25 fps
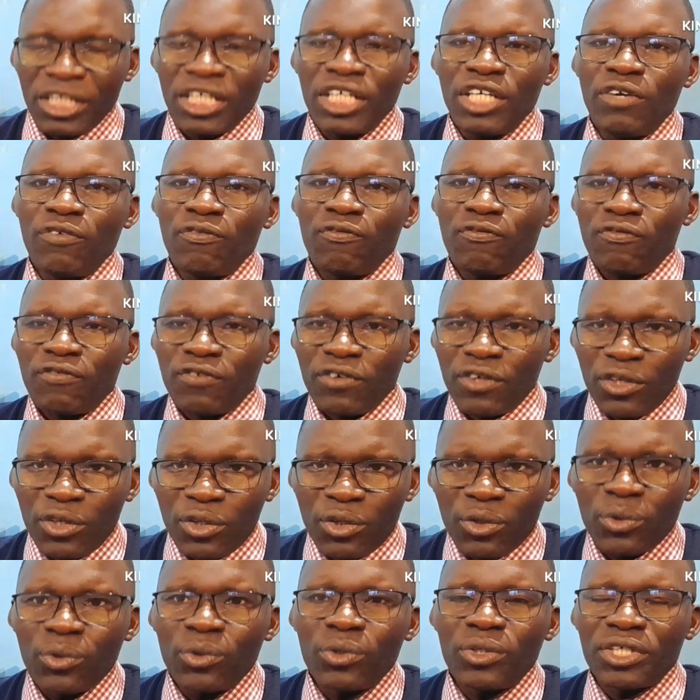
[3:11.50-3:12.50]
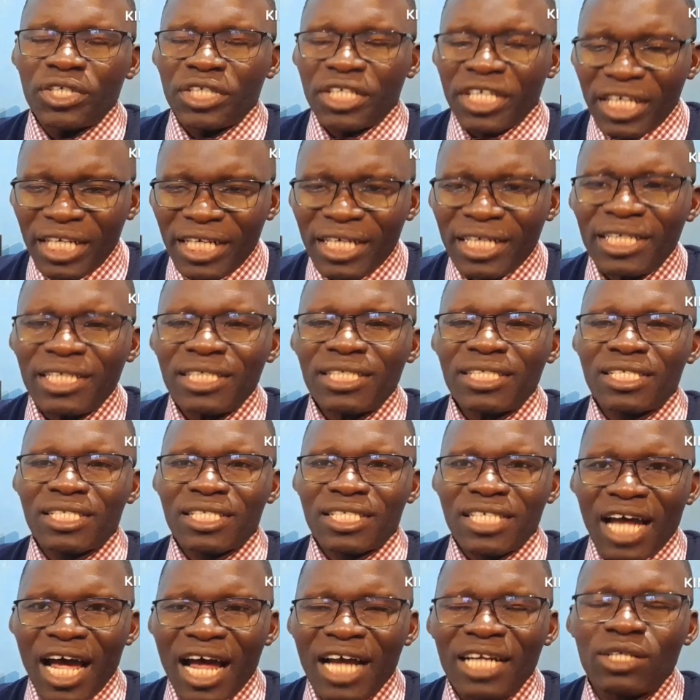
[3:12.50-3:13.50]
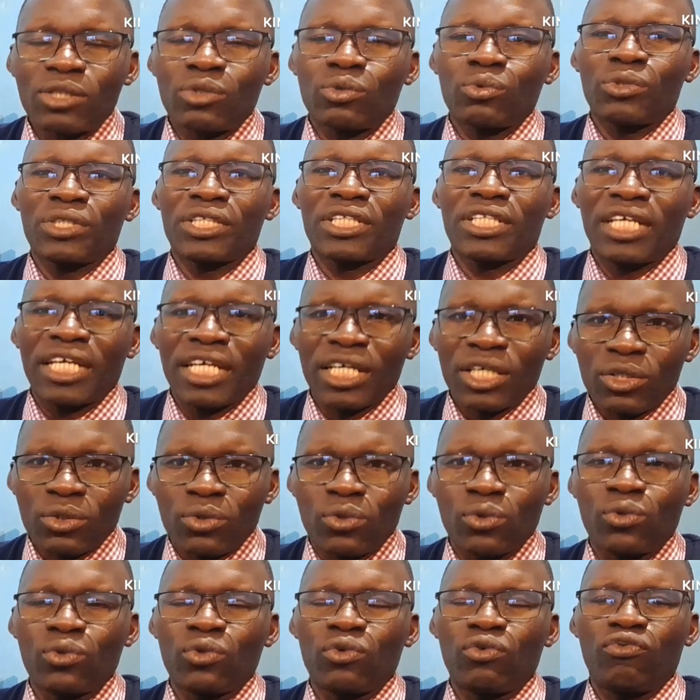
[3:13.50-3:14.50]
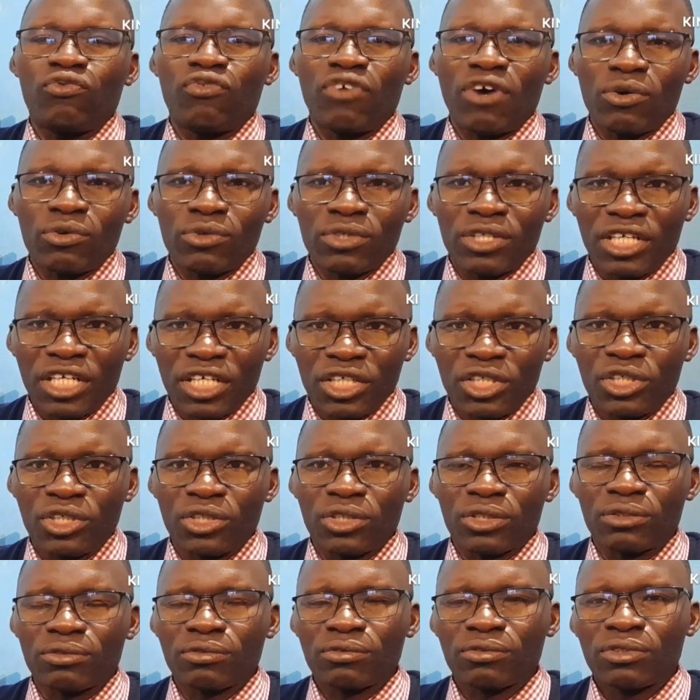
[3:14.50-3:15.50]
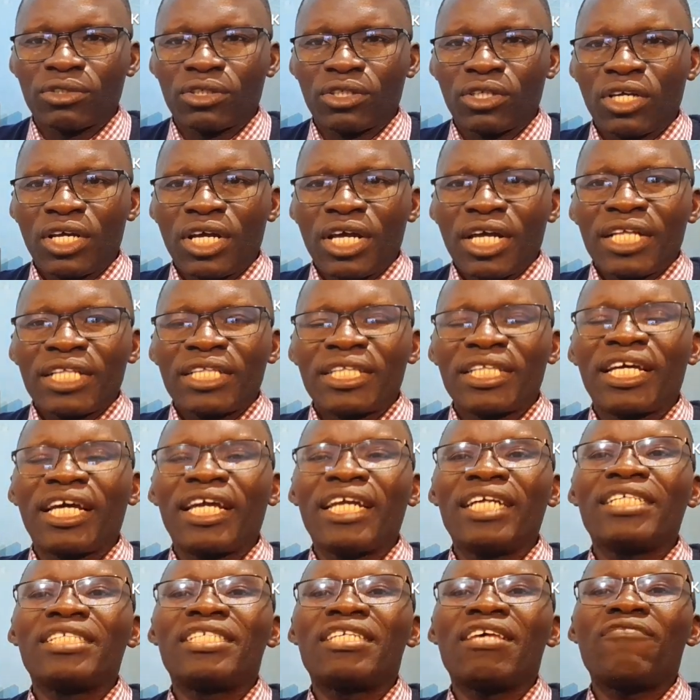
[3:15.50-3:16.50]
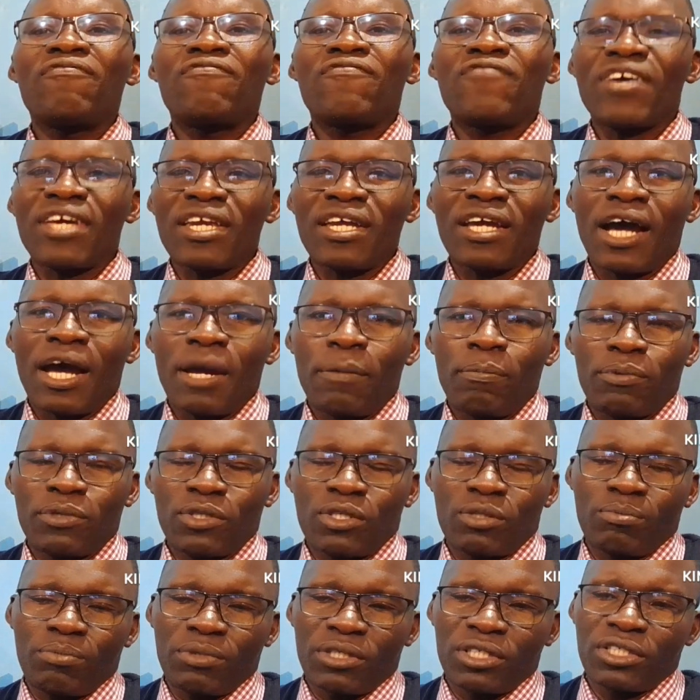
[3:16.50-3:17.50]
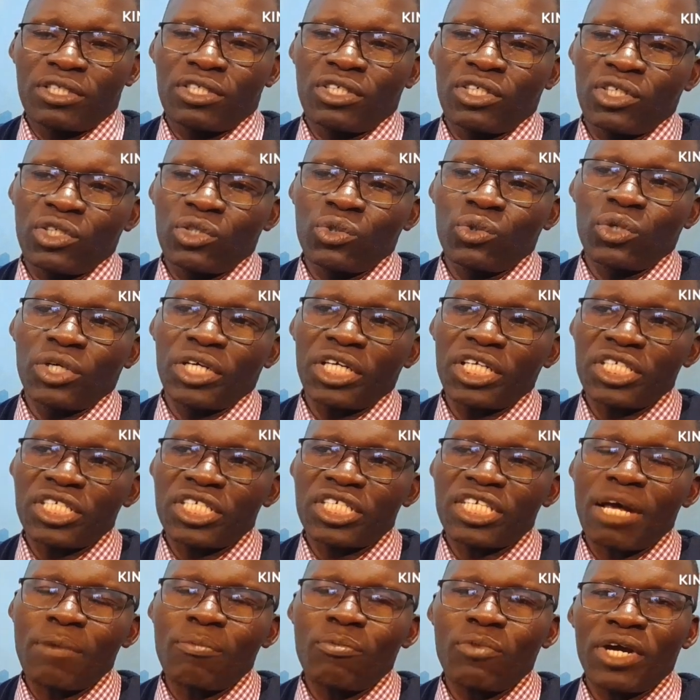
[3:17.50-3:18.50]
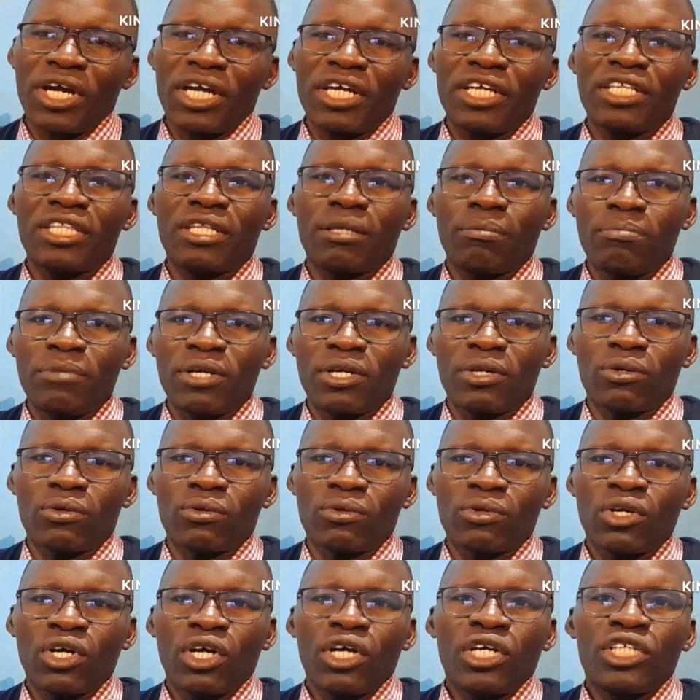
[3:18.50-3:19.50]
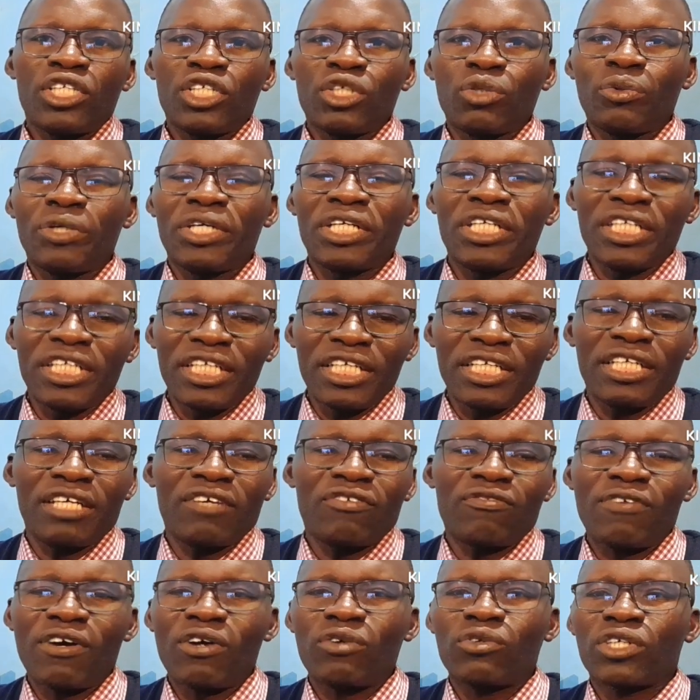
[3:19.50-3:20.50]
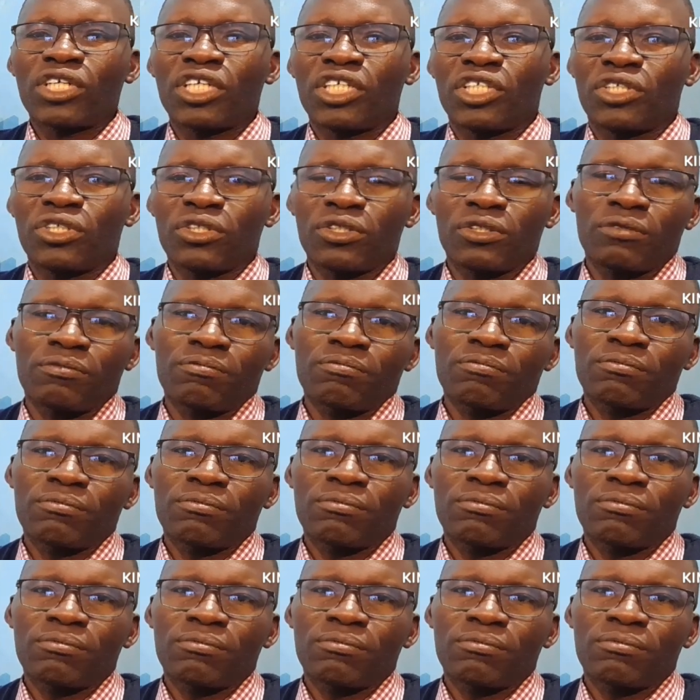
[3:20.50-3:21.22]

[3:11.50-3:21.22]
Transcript: If you didn't start with a good foundation, there is a very high possibility you reach somewhere in the middle. You will need a foundation.